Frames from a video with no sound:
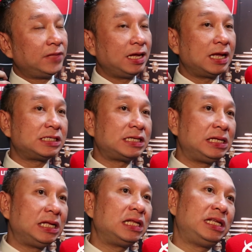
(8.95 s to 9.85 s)
Yes,
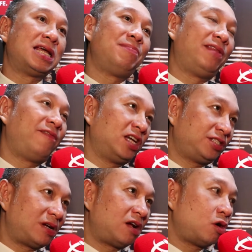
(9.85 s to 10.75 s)
I did. Yeah, I mean,
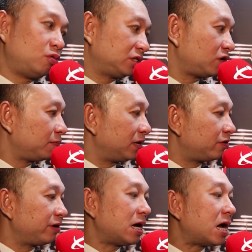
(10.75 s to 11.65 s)
first round always going to be
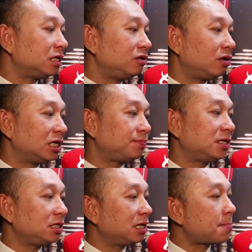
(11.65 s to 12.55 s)
very hard, you know,
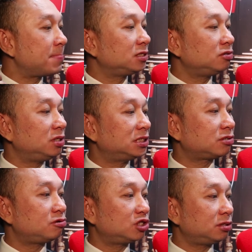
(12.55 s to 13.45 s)
especially coming to this
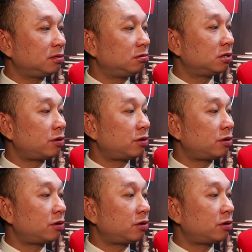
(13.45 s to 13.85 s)
Crucible.